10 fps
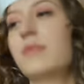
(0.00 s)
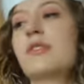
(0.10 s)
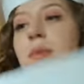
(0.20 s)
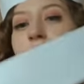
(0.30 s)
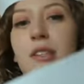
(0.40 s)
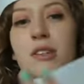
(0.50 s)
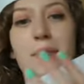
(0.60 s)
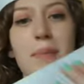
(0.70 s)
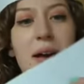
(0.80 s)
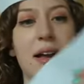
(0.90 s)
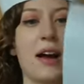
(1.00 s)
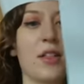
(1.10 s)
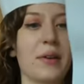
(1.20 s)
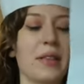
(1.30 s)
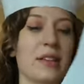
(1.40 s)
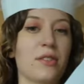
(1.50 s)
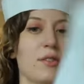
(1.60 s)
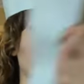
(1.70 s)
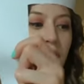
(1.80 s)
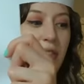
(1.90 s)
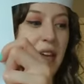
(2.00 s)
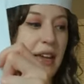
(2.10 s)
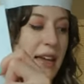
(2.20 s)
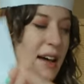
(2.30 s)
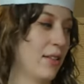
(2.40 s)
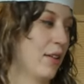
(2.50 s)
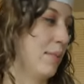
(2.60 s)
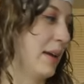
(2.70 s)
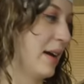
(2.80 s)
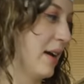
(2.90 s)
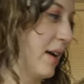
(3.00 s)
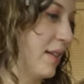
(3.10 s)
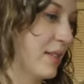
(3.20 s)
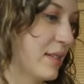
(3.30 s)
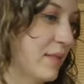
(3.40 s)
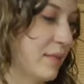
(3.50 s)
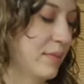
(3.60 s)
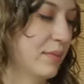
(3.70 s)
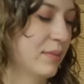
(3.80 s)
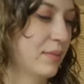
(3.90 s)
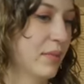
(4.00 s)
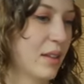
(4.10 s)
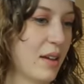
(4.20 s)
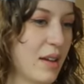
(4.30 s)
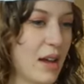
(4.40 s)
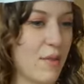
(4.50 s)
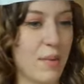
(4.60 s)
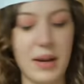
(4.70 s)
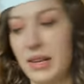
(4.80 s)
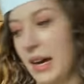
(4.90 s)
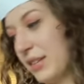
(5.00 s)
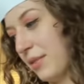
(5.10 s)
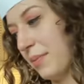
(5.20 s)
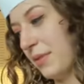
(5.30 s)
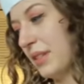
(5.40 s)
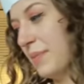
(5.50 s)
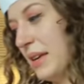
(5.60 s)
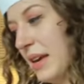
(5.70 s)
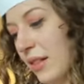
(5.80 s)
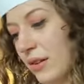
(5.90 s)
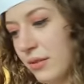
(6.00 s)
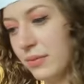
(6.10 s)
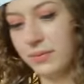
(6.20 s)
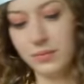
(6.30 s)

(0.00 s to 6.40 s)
So I'm going to start by coloring this whole thing yellow because I want my tassel to be yellow